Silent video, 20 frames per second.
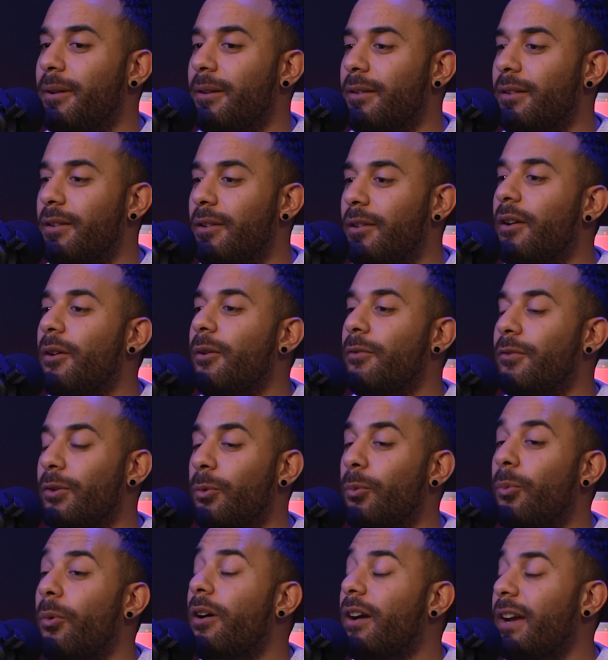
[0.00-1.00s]
But you know,
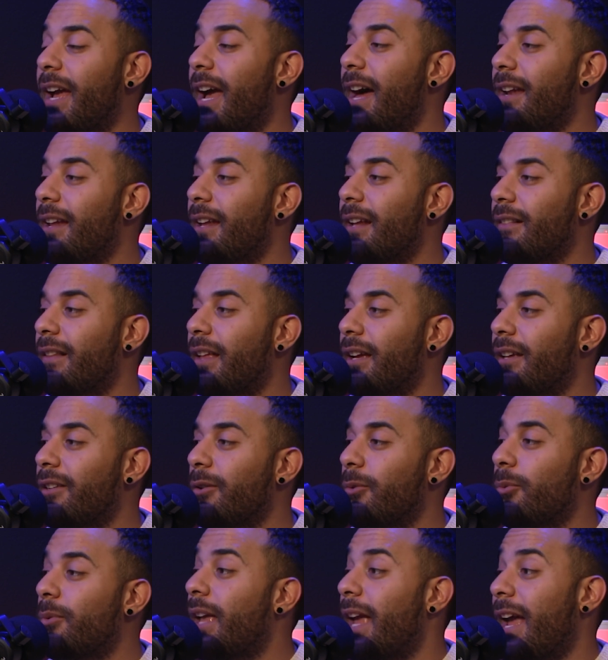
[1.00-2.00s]
if you work at it,
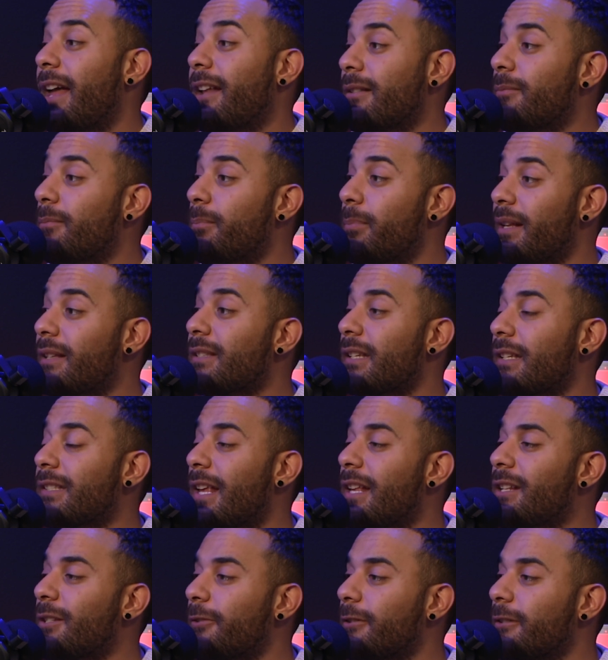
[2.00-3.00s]
like you can be
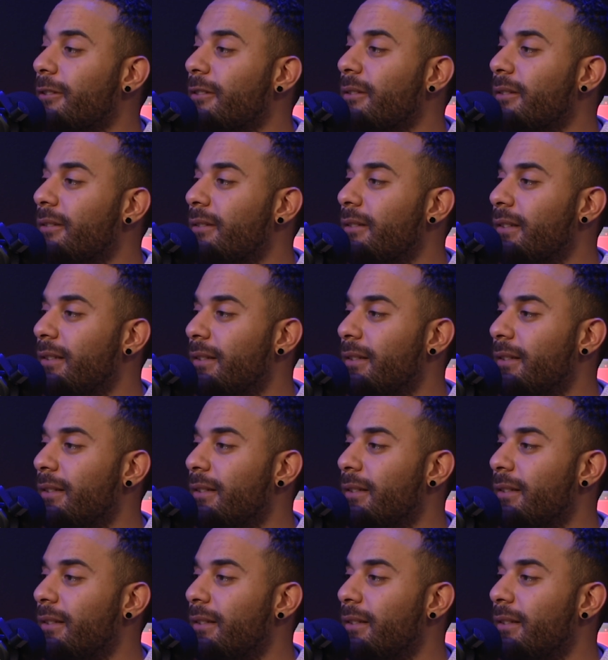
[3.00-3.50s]
successful.